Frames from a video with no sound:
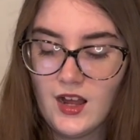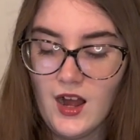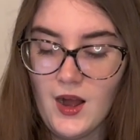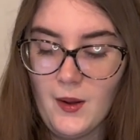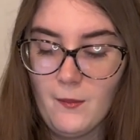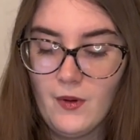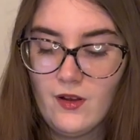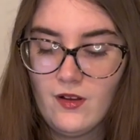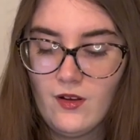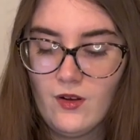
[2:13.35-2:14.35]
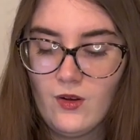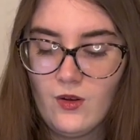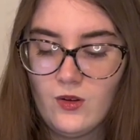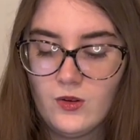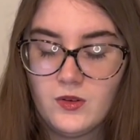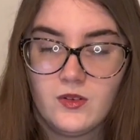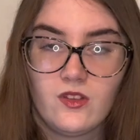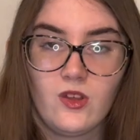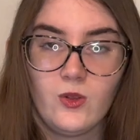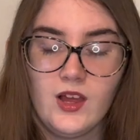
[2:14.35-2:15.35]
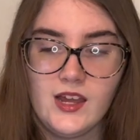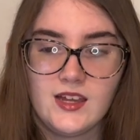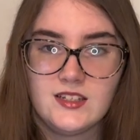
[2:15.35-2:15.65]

Um, so like